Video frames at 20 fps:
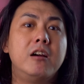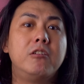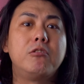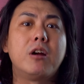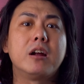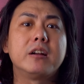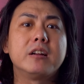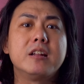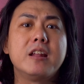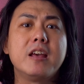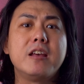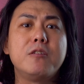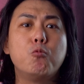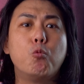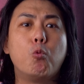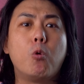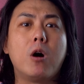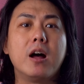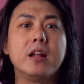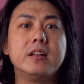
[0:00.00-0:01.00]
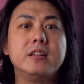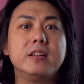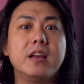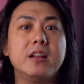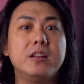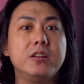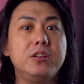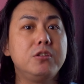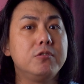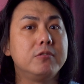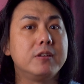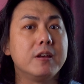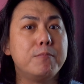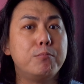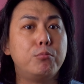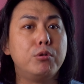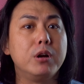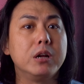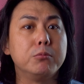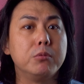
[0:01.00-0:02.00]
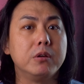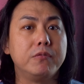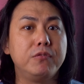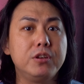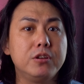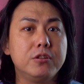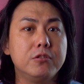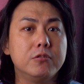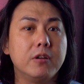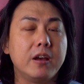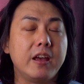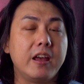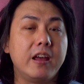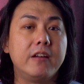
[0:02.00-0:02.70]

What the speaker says: rather than one that you can bring with you